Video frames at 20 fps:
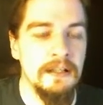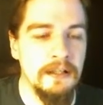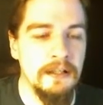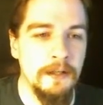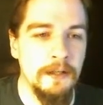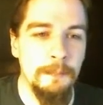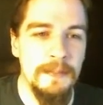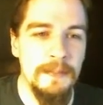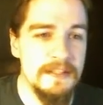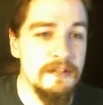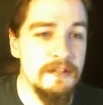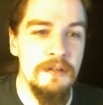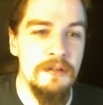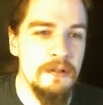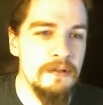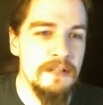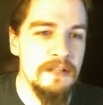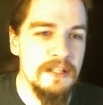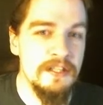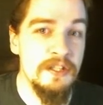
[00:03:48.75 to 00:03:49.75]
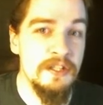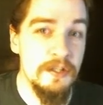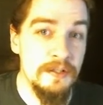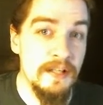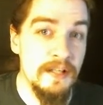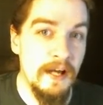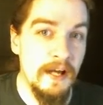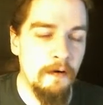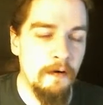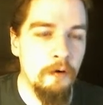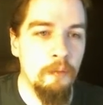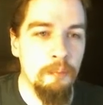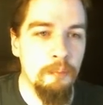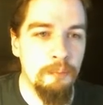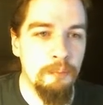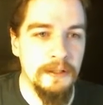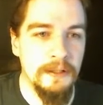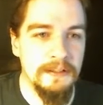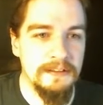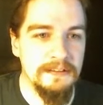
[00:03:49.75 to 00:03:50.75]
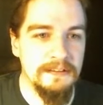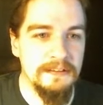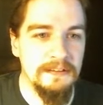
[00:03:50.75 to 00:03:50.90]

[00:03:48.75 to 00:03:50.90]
It's a little easier now, but